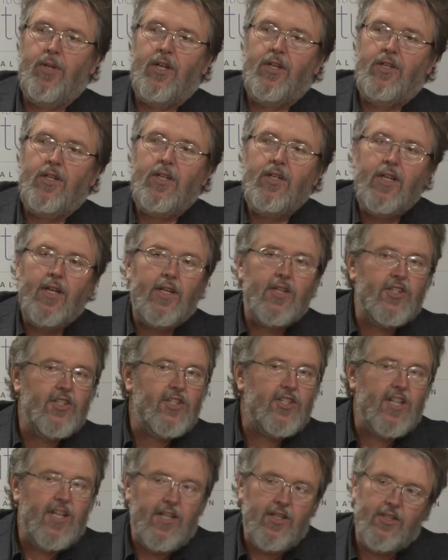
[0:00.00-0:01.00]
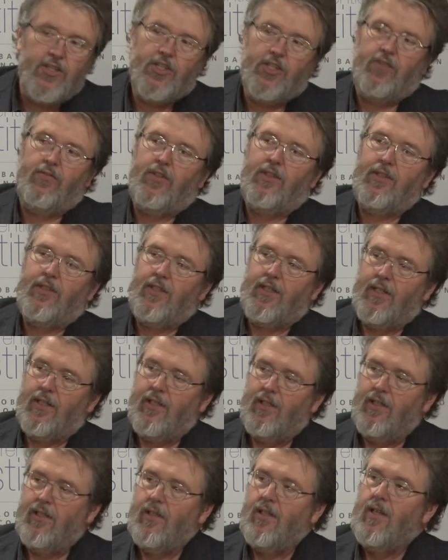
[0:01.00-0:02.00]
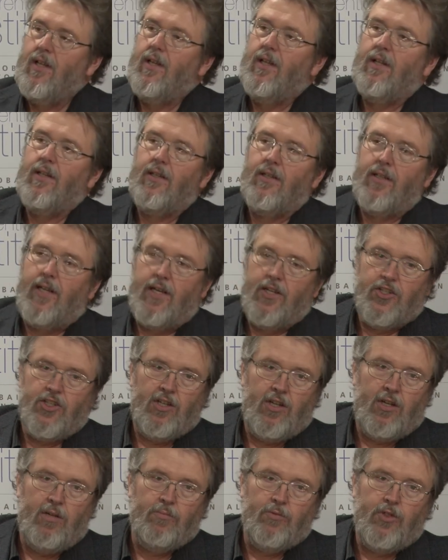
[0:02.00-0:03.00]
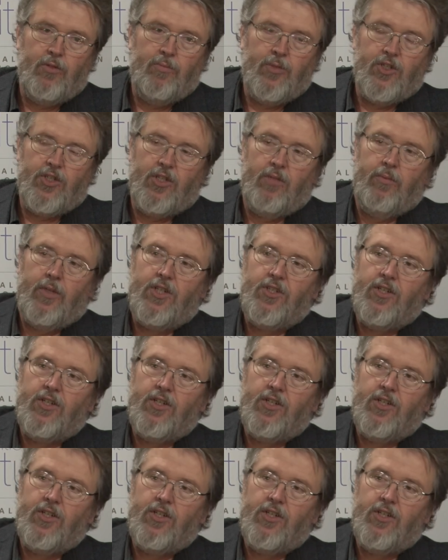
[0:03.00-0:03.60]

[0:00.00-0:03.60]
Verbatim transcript: but I did get a sense of a little less optimism.